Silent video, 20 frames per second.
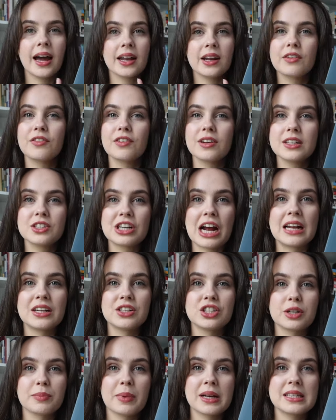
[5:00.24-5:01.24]
and I feel like
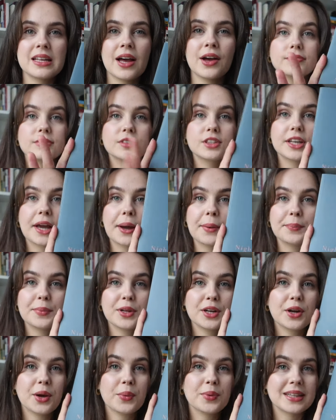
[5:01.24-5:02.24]
challenging myself. So yeah, I'm
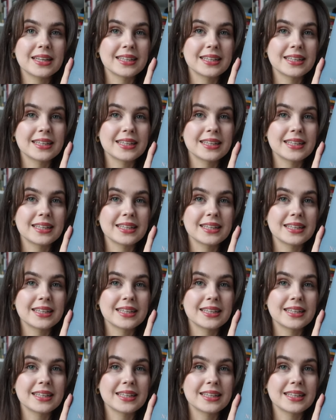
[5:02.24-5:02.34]
gonna go with